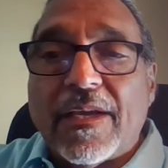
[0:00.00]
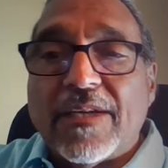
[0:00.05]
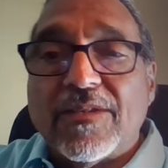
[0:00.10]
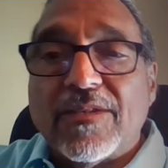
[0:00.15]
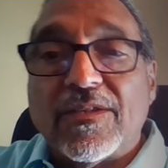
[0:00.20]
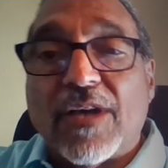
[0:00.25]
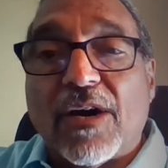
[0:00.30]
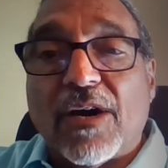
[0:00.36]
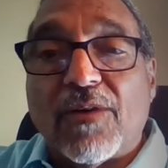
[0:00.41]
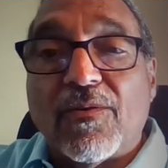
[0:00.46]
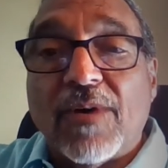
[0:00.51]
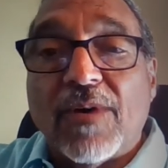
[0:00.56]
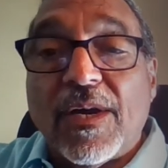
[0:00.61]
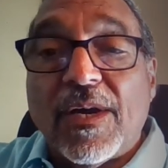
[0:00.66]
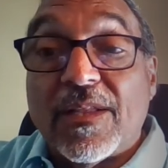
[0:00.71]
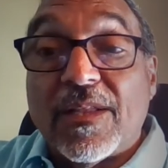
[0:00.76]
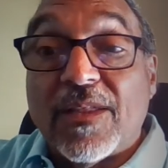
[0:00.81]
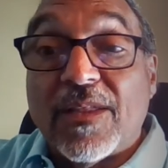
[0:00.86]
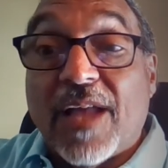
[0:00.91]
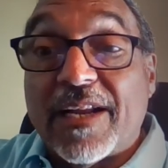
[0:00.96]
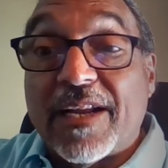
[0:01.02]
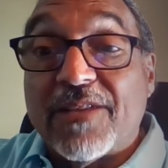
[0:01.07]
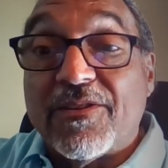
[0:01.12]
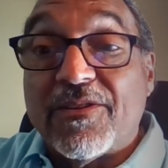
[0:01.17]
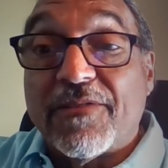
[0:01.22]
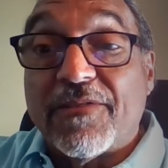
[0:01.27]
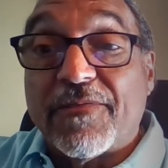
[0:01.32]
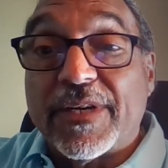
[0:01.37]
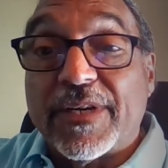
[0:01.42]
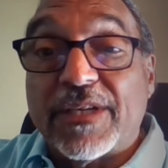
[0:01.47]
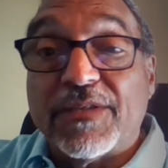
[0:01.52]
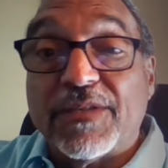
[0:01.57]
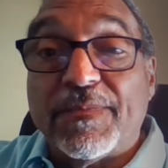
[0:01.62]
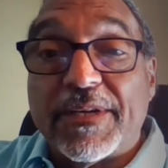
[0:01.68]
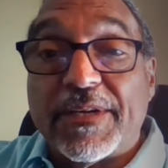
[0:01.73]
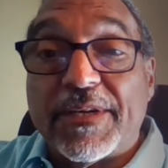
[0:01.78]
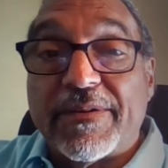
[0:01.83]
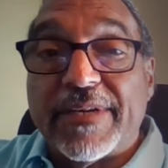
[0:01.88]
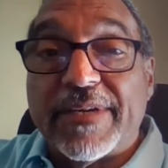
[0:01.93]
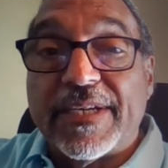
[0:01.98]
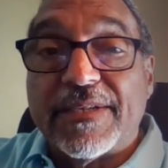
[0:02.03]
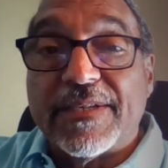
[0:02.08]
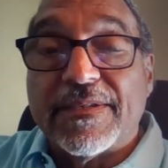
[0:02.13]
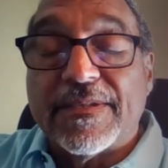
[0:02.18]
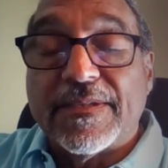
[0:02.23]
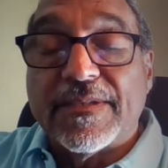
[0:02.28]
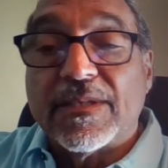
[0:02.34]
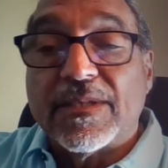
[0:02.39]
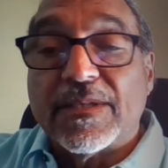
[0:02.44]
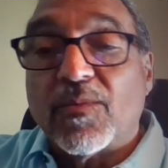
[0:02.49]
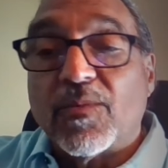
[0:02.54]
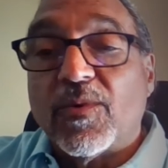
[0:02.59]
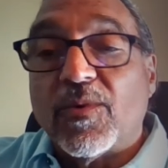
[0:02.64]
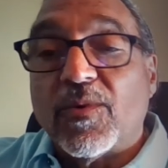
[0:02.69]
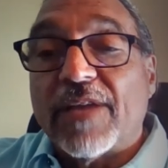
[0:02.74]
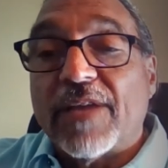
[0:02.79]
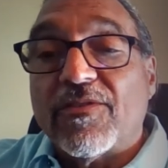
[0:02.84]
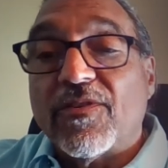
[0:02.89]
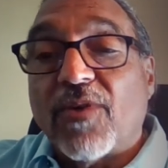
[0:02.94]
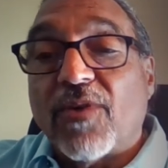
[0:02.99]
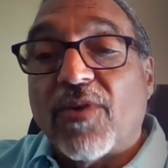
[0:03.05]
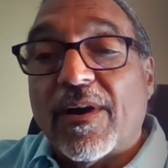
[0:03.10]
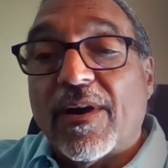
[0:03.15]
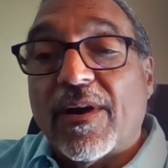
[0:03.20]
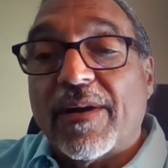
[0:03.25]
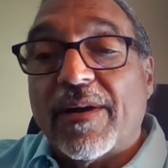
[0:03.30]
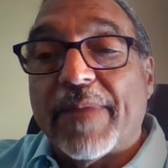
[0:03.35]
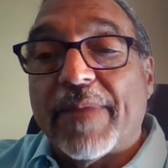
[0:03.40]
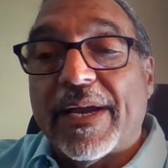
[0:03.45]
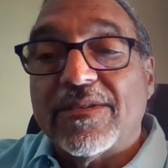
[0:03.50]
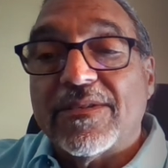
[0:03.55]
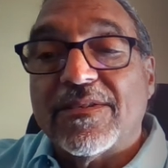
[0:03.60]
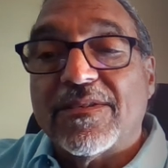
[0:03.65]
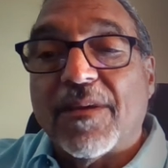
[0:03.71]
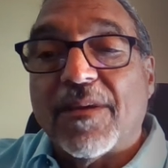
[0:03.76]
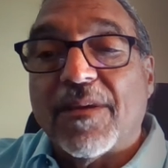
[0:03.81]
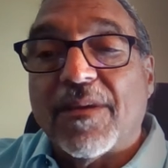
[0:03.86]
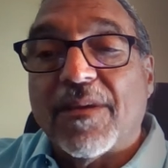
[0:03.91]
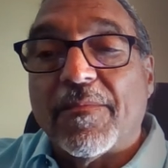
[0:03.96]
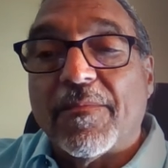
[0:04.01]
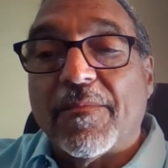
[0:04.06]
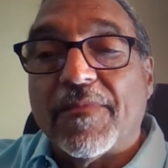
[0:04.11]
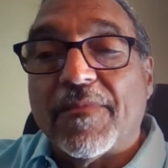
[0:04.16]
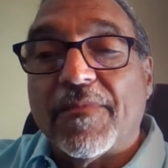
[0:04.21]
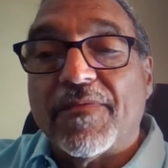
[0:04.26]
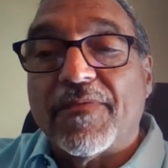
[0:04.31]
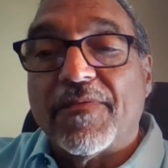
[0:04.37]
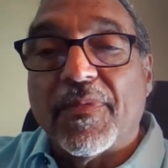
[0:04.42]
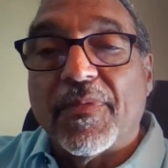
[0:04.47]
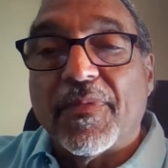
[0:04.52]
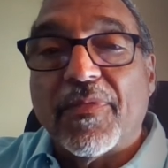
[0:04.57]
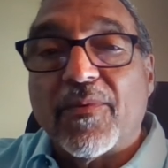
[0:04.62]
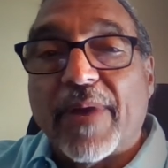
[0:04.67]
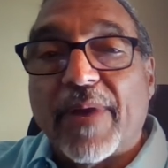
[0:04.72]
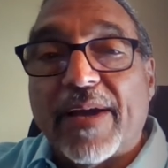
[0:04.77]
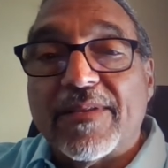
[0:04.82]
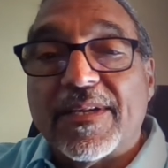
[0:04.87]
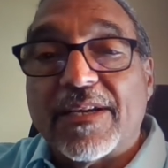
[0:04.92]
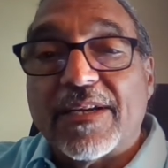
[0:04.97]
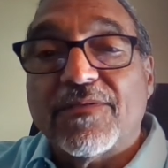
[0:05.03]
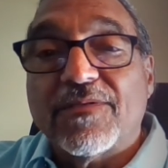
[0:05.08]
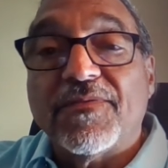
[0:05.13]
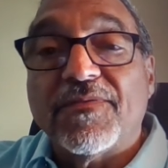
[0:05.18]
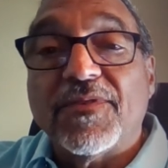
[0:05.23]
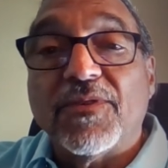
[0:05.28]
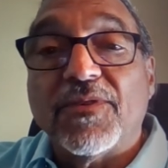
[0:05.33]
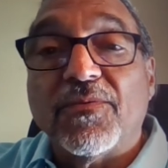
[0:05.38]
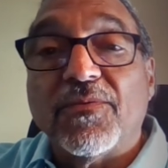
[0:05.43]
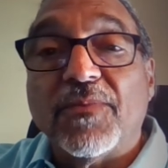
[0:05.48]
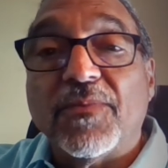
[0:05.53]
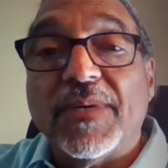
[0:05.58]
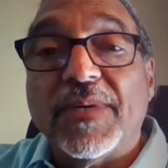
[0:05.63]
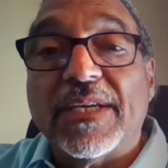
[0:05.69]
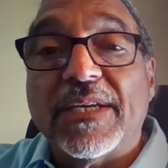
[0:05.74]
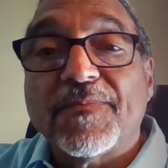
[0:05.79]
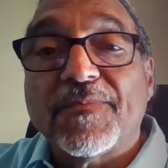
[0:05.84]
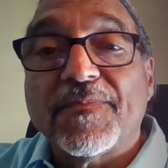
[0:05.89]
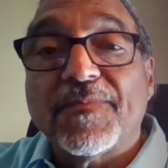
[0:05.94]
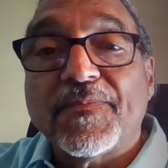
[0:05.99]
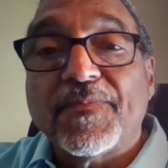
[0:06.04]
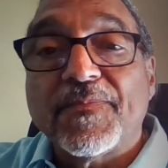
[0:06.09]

So a lot of different experiences, and we'll get to talk about some of them throughout the next few weeks.